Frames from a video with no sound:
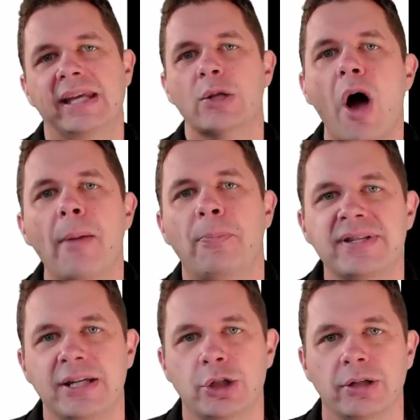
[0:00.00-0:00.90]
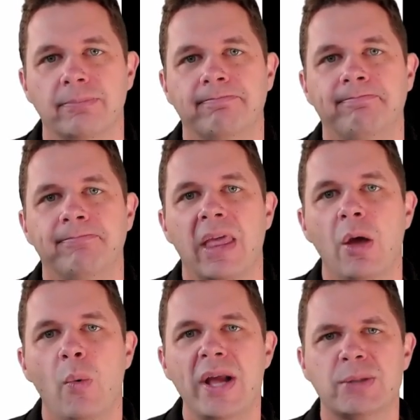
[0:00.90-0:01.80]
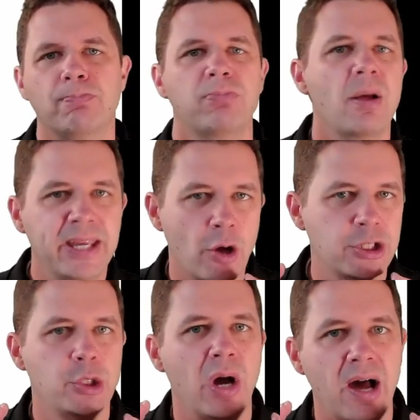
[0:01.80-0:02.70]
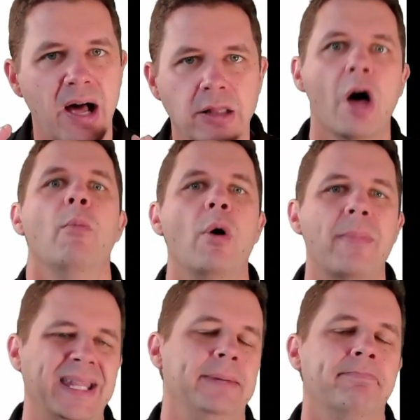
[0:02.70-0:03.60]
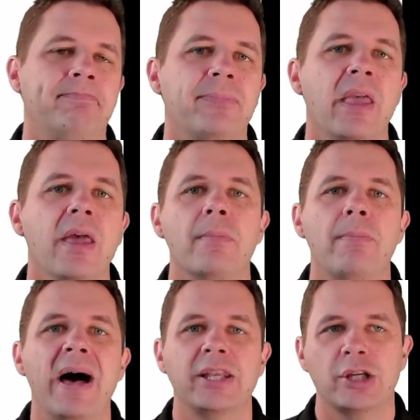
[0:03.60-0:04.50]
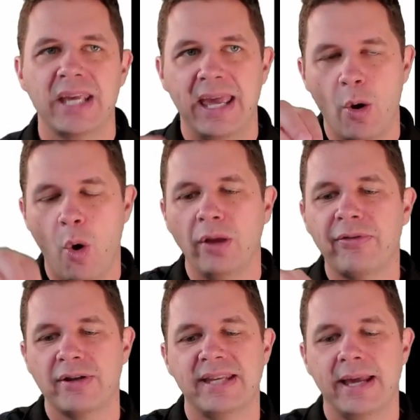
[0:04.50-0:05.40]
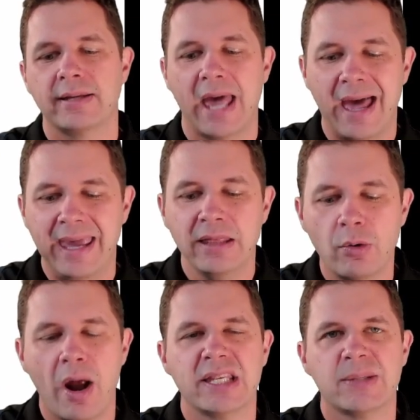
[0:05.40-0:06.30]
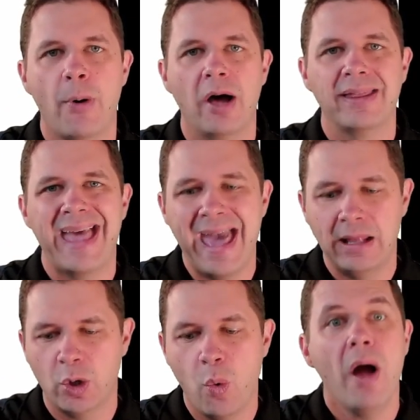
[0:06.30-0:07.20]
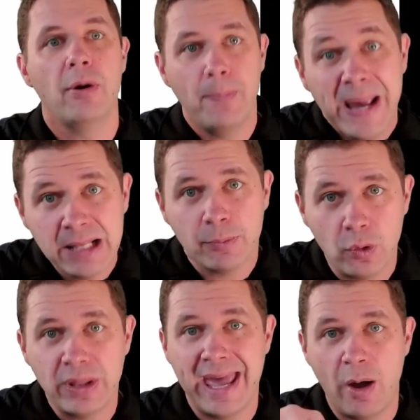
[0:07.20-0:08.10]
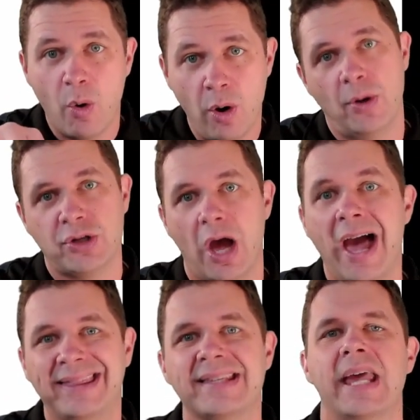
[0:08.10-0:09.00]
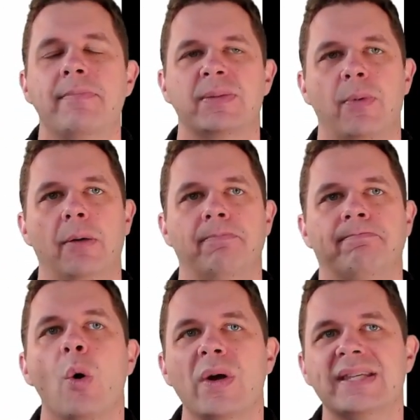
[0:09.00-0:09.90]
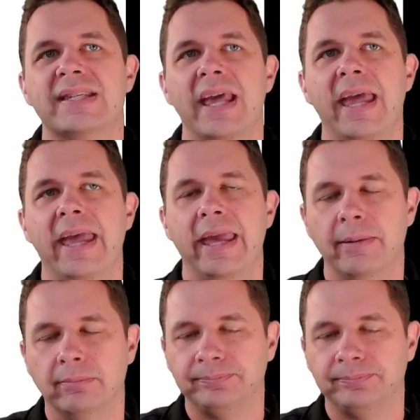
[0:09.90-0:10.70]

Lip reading: and high precision, which probably costs you a lot more money. But you see, all of those things are in the right spot and quite repeatable. They're almost at the same spot. We see